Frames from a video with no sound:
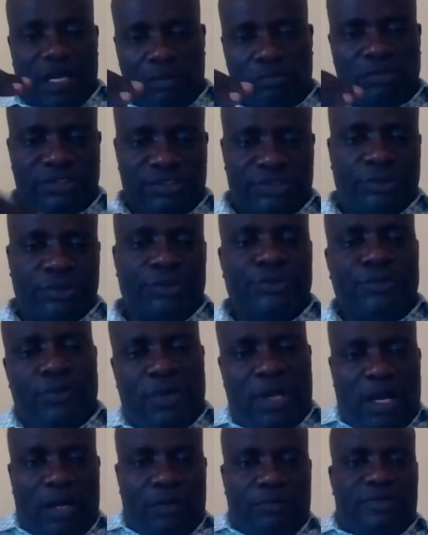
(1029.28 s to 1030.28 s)
I will show
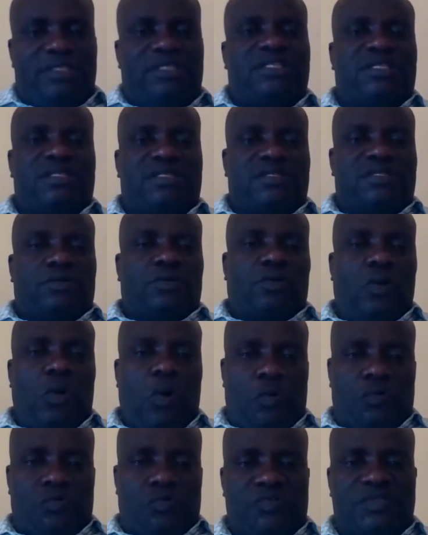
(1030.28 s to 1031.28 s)
you how it
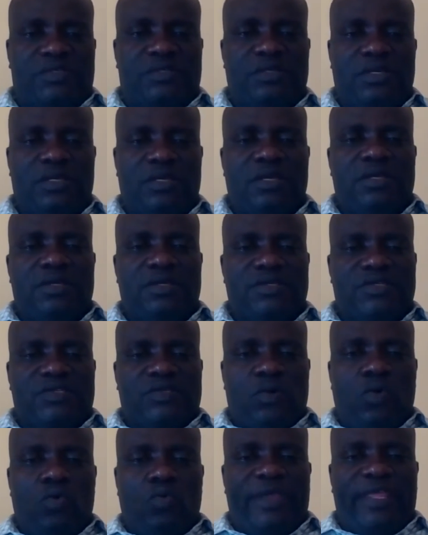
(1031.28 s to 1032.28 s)
goes.
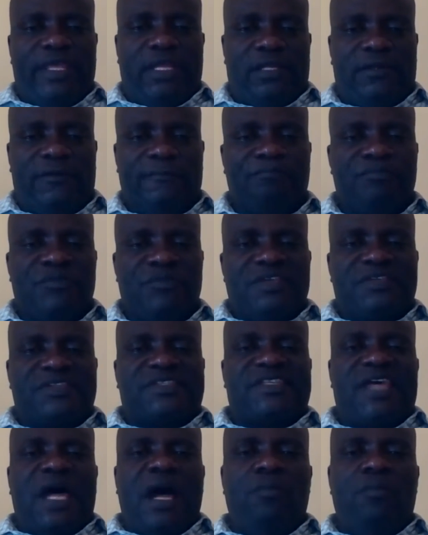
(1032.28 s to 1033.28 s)
So will,
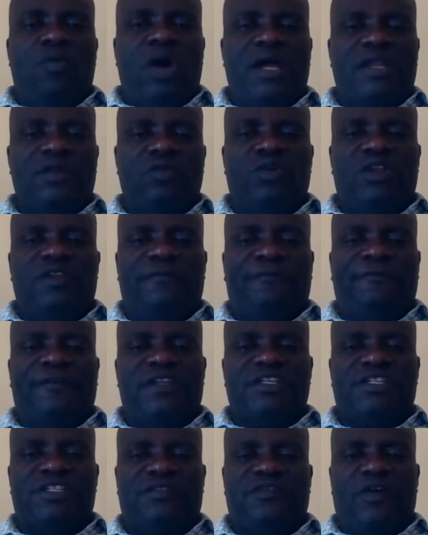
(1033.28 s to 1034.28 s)
someone will
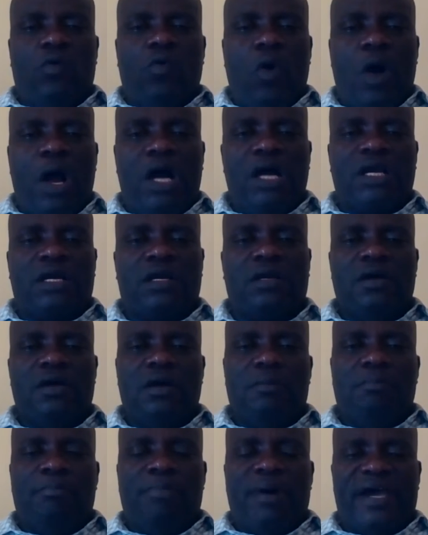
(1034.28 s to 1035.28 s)
finish the work
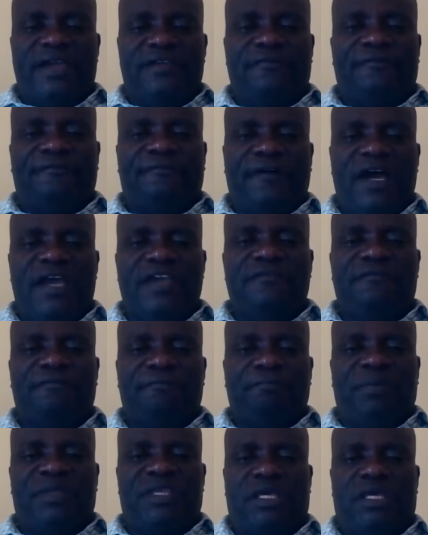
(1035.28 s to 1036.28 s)
by 5
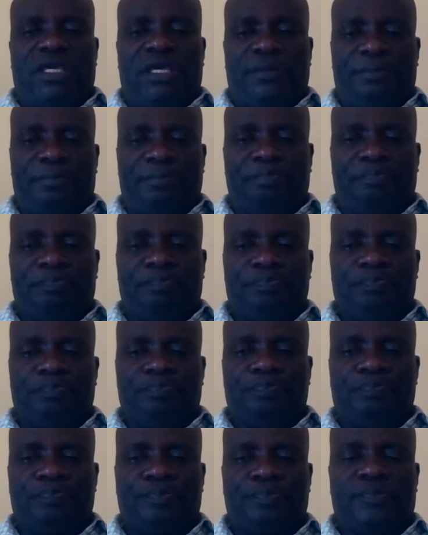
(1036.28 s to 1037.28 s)
p.m.
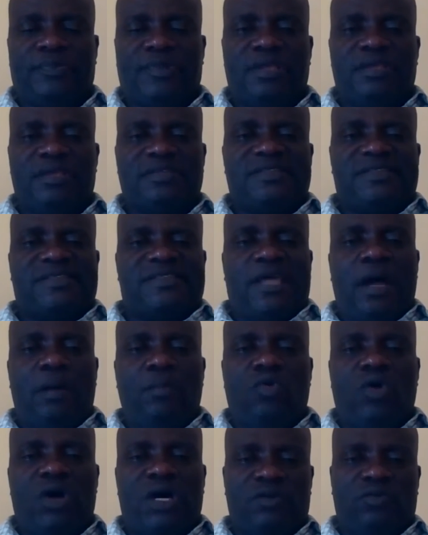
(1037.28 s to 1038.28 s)

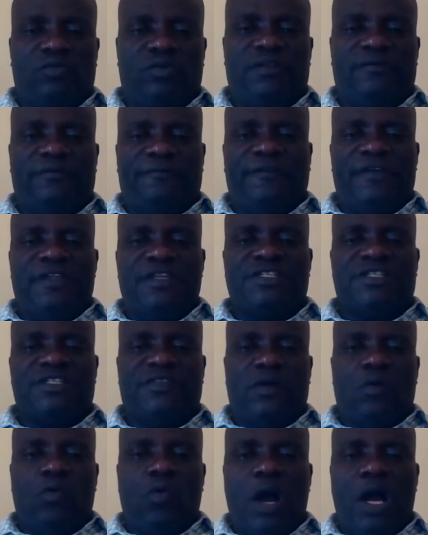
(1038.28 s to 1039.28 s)
Someone will finish
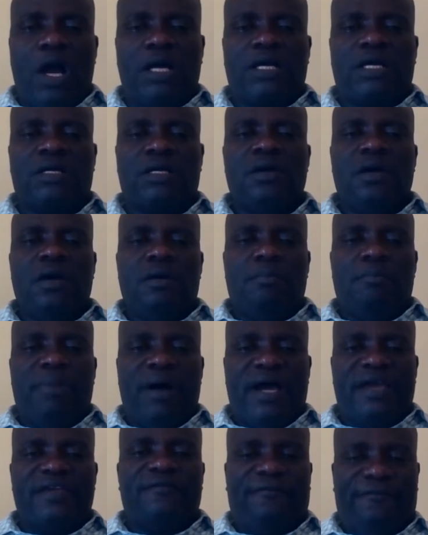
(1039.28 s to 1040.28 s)
the work
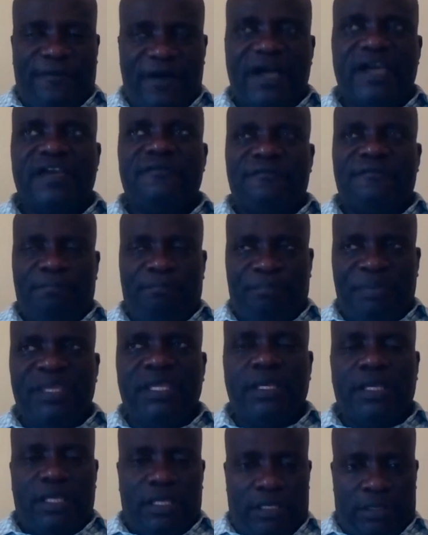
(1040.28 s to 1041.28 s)
by 5
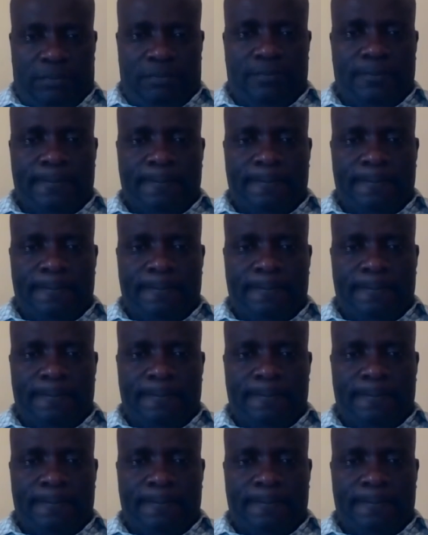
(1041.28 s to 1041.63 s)
p.m.